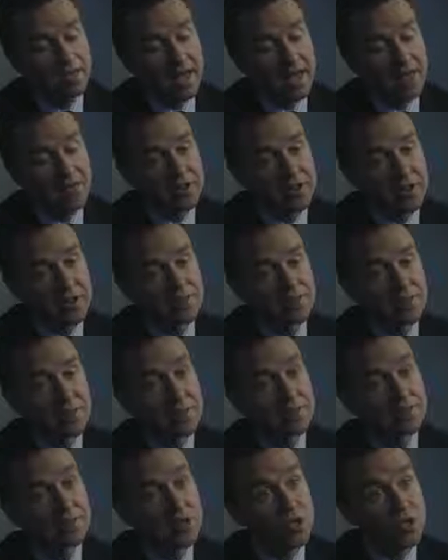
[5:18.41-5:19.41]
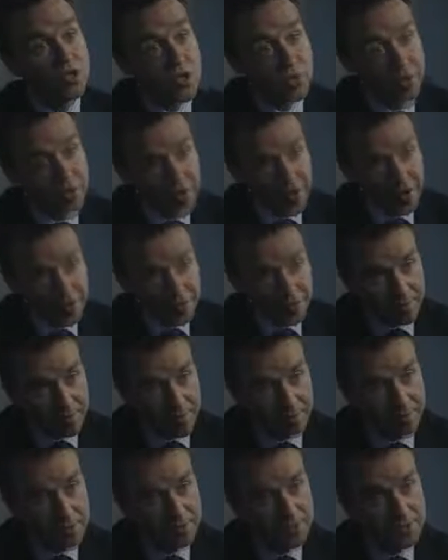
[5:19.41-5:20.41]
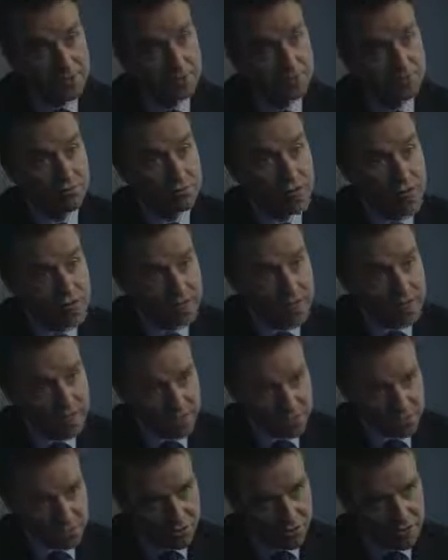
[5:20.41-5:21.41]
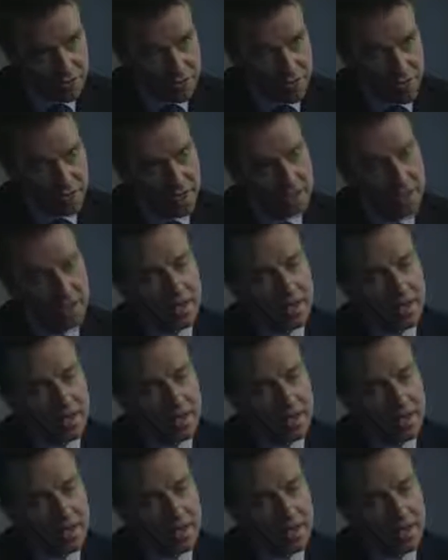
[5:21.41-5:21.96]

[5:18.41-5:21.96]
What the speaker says: area of immunotherapy, which is really intriguing.